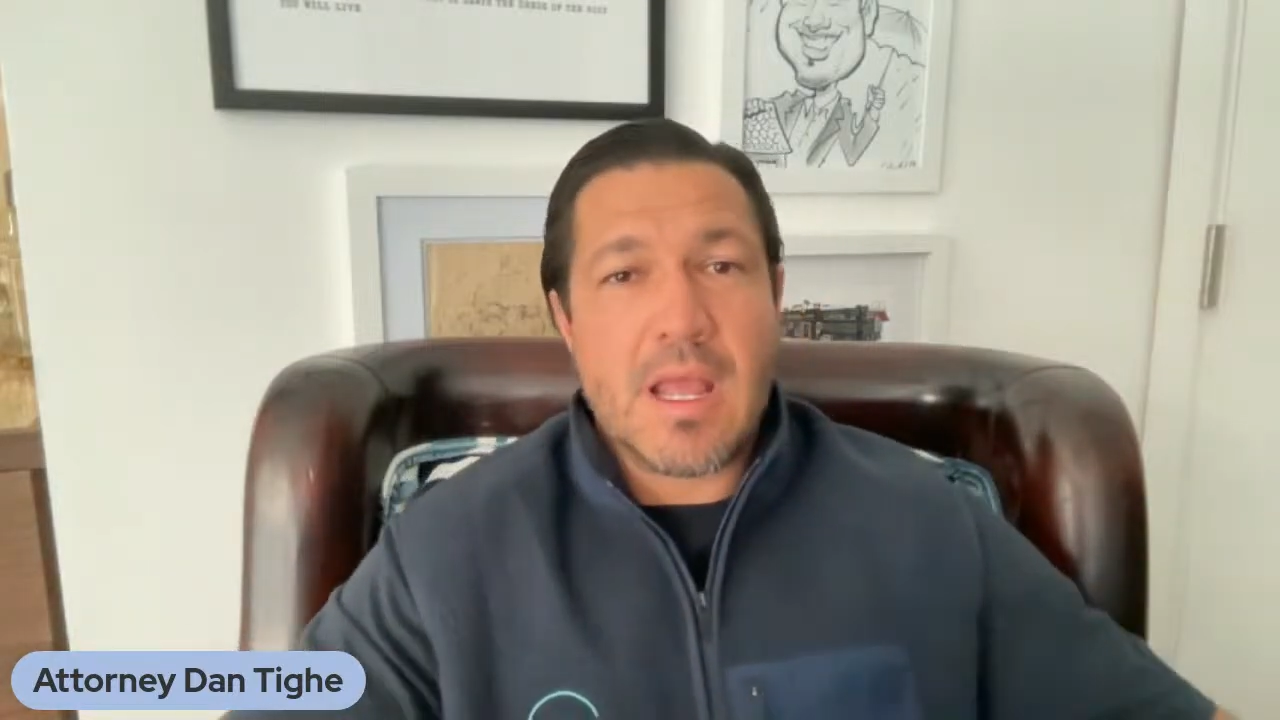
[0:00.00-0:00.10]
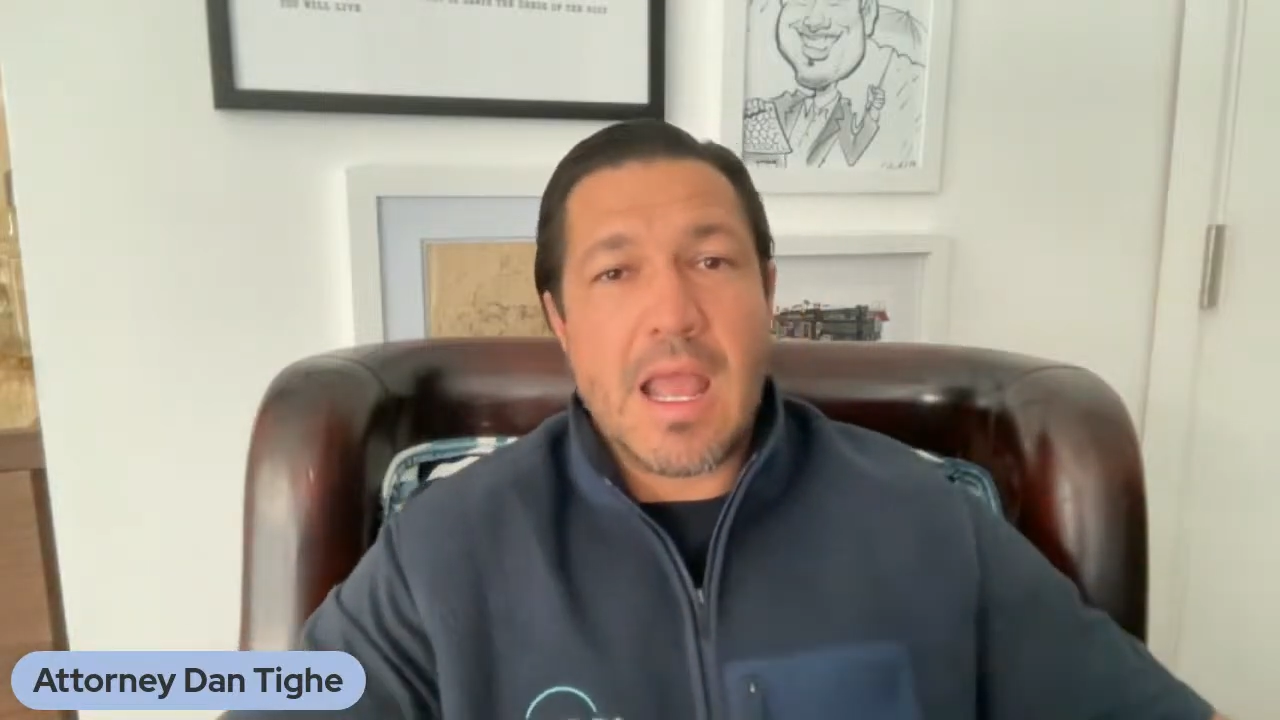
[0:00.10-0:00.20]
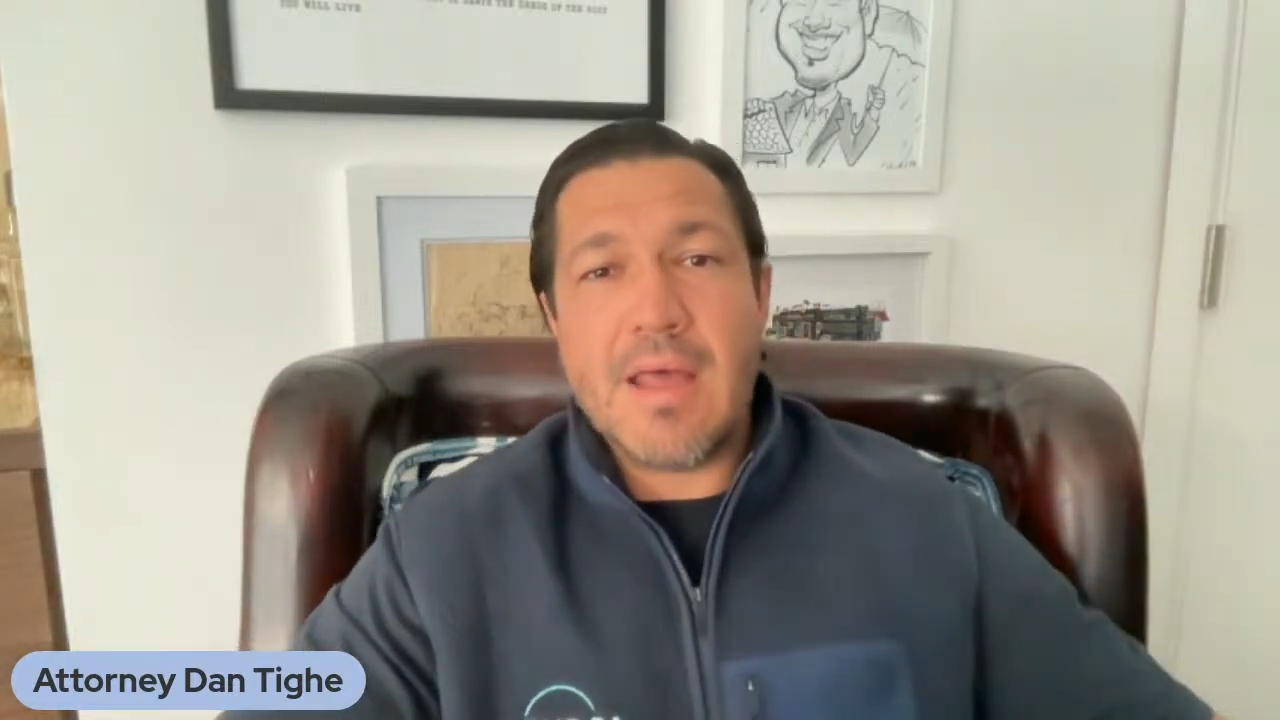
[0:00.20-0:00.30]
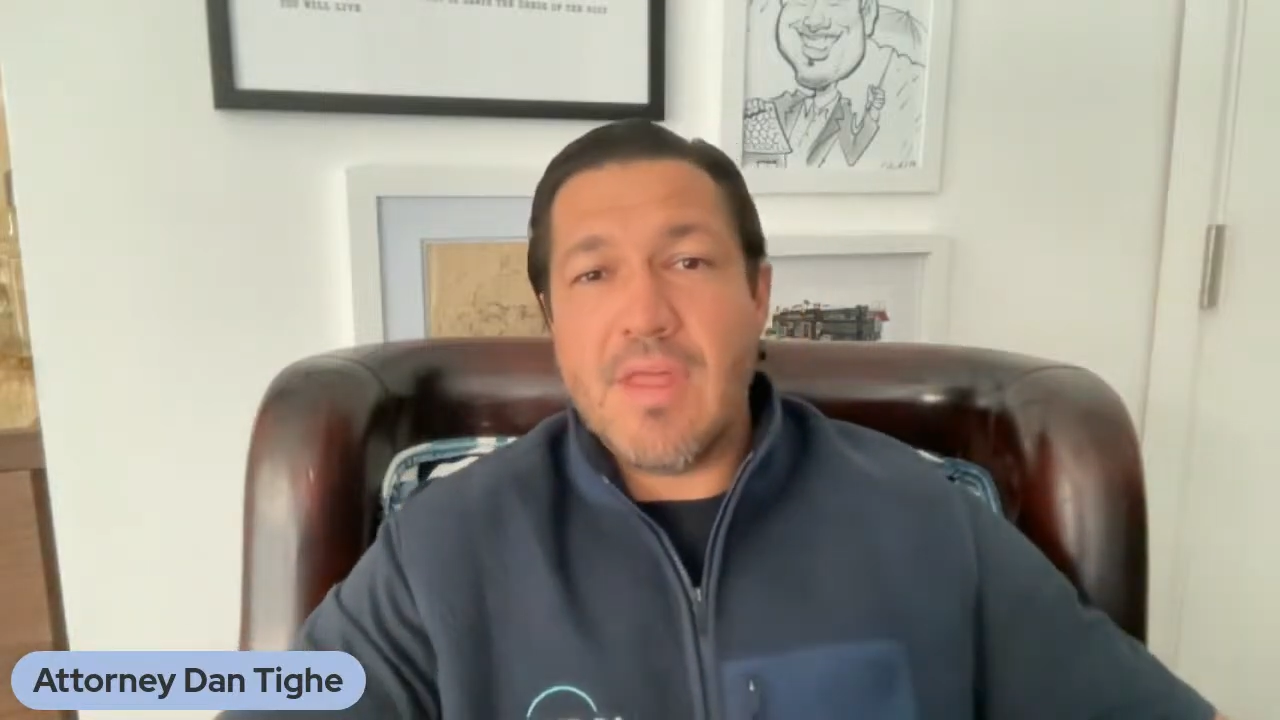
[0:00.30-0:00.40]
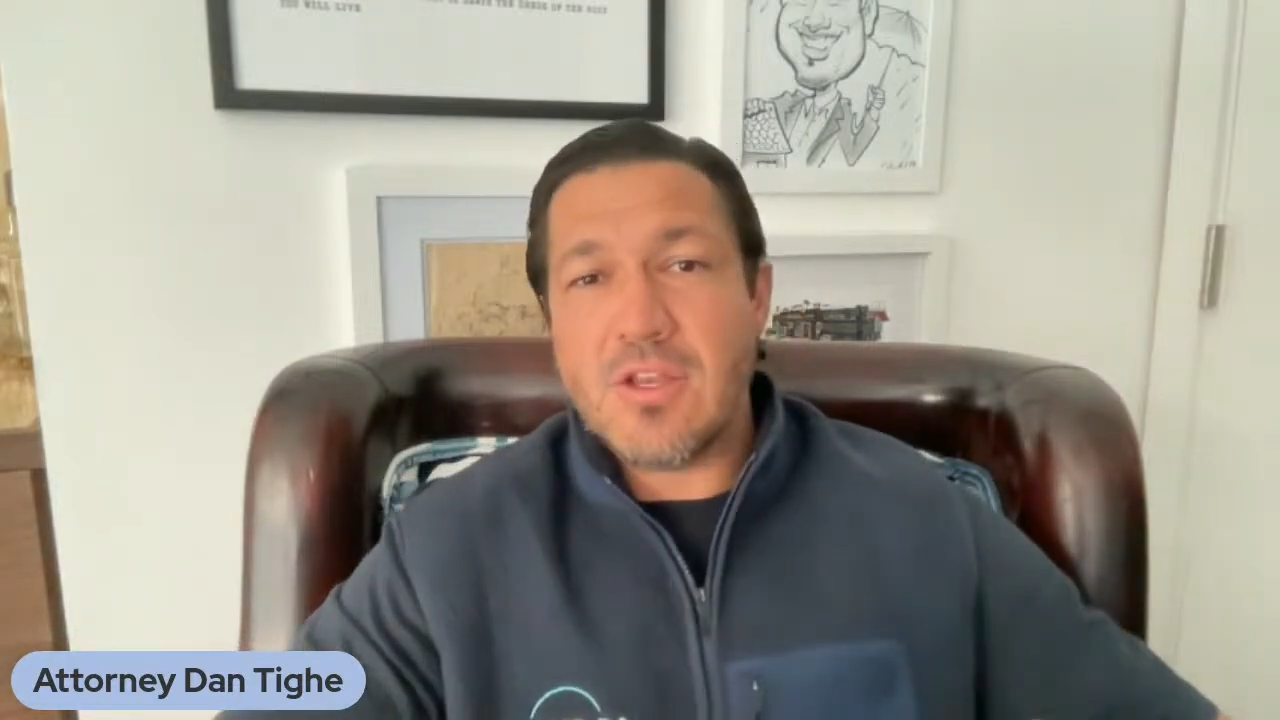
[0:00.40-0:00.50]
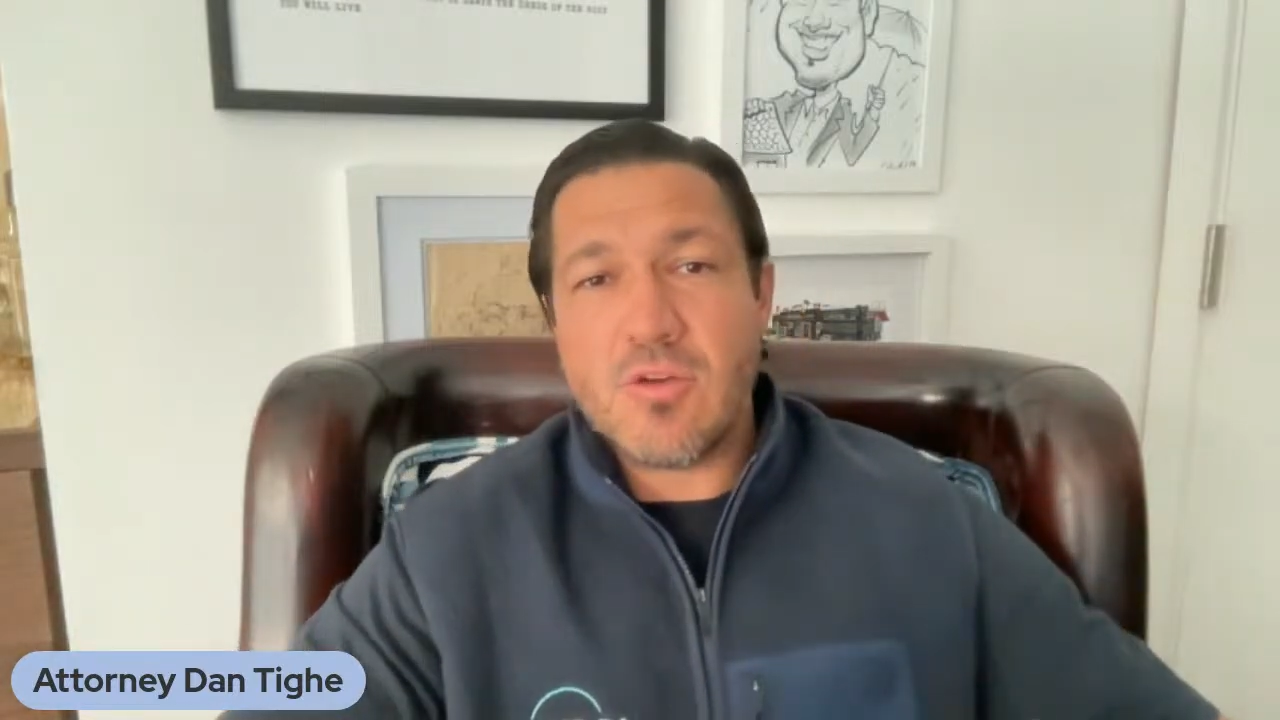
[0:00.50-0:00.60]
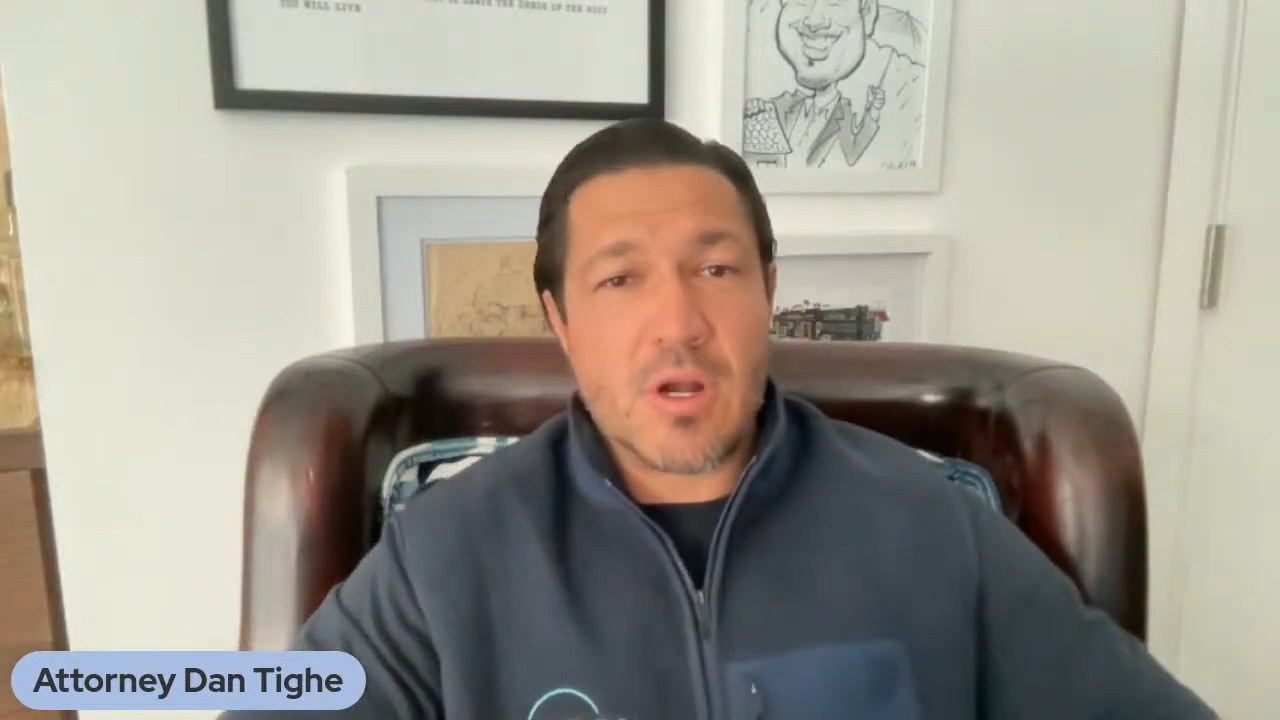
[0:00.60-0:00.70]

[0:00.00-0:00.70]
And then you